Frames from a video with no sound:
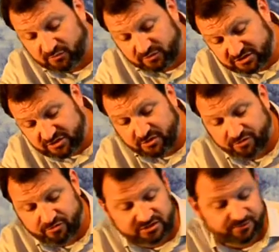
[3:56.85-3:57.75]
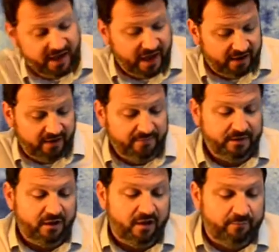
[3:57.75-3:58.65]
We're just going to go through this pack.
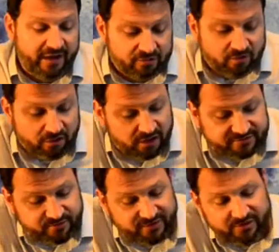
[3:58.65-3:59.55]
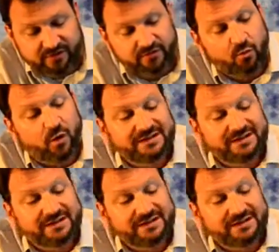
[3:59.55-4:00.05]
Medical gloves, and we don't give you 1